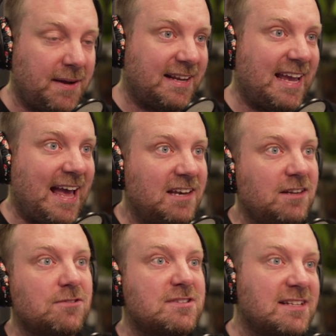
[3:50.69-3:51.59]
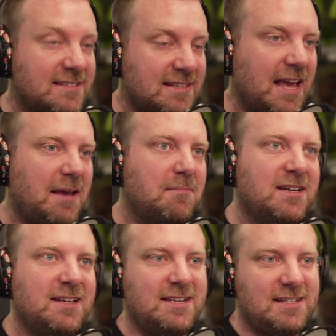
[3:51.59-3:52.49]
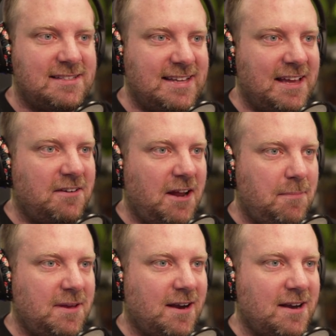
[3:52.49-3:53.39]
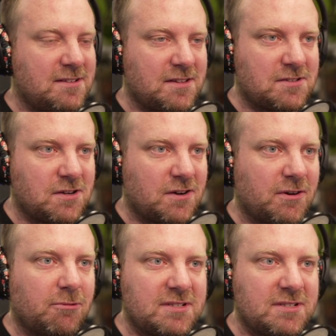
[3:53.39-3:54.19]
but again, using the same standard A P Is on the server.